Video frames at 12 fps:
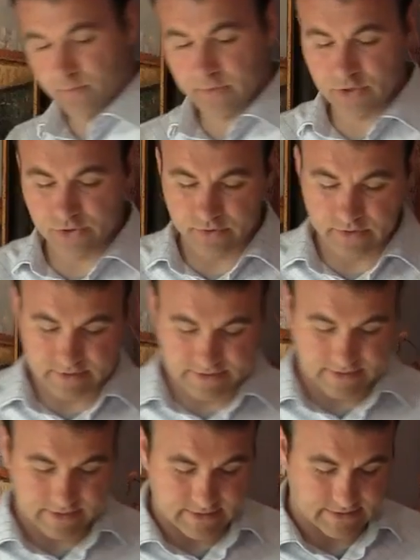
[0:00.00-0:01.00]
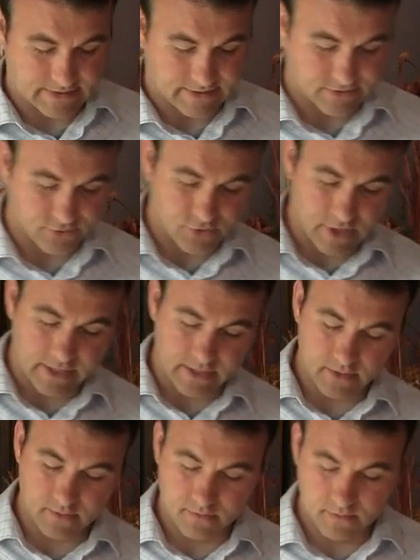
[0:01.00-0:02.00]
make sure that the skin is nice and dry
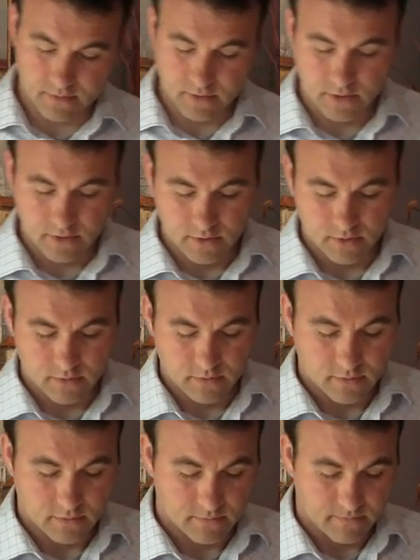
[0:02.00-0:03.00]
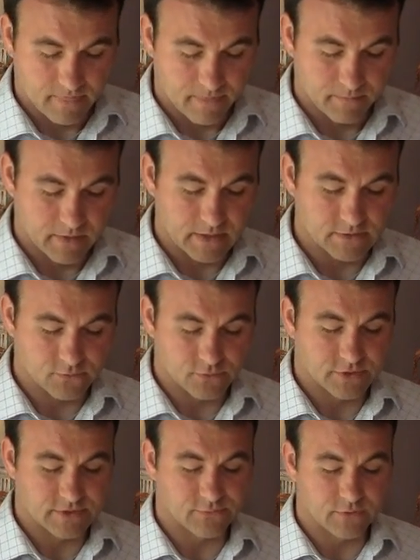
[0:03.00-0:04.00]
again, because we'll
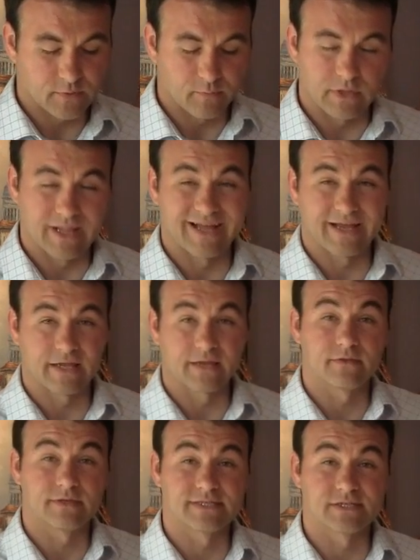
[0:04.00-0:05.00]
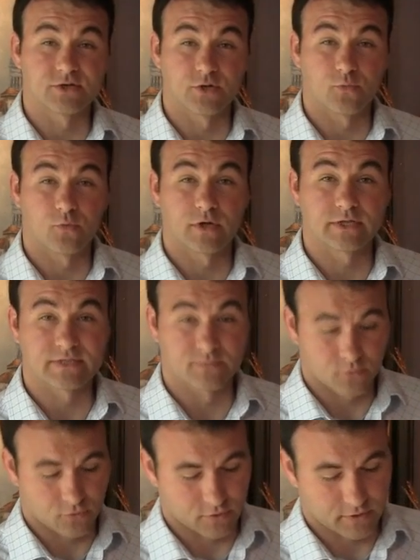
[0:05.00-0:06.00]
just reapply the serum once
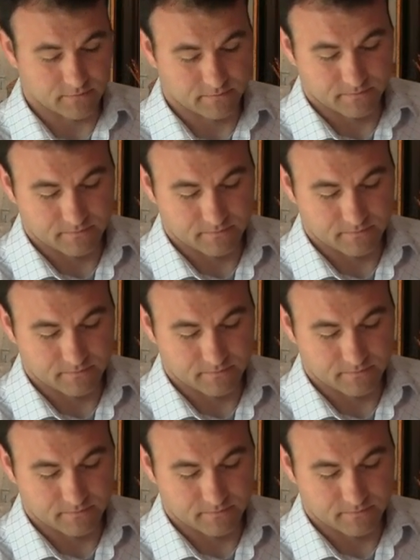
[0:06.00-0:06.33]
more.